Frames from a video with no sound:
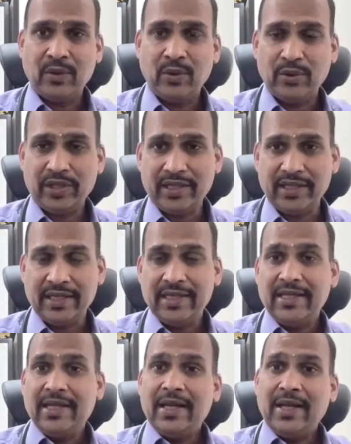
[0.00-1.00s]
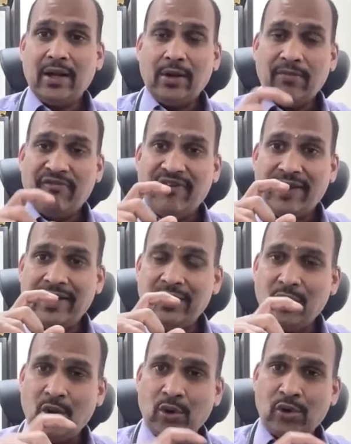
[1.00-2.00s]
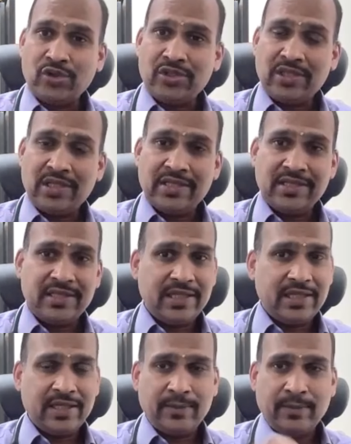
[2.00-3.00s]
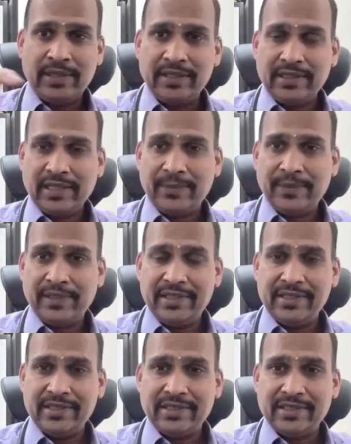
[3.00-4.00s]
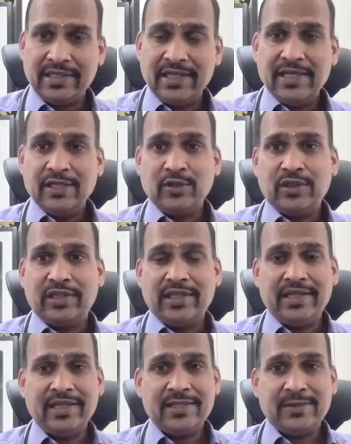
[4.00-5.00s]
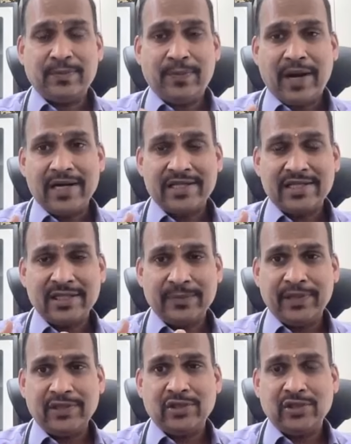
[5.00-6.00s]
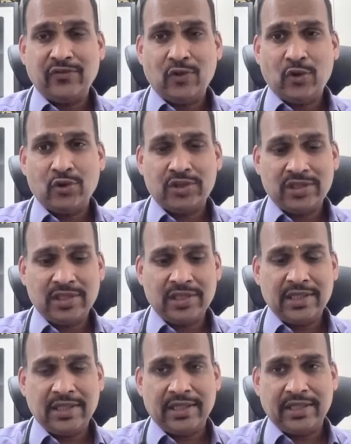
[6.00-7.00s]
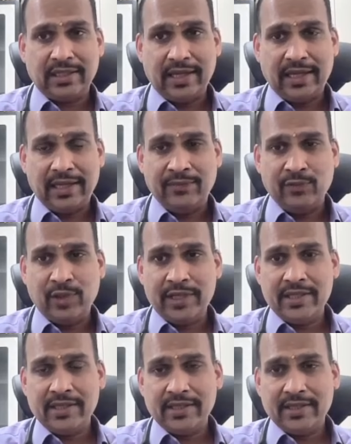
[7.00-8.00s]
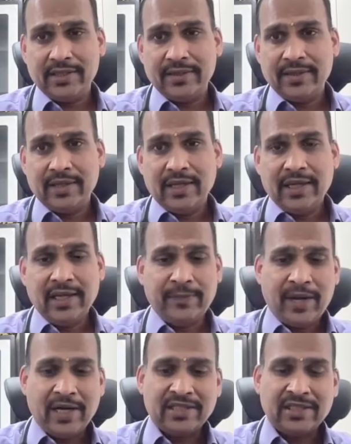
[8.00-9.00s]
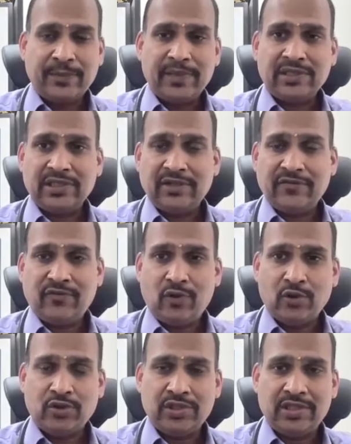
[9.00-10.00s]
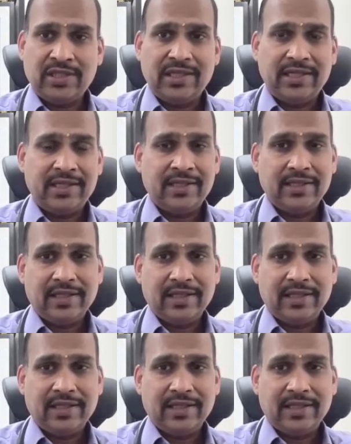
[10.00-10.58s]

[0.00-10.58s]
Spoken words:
Okay, while oxygen is there in blood capillaries, so there is partial pressure of oxygen in alveoli and partial pressure of oxygen in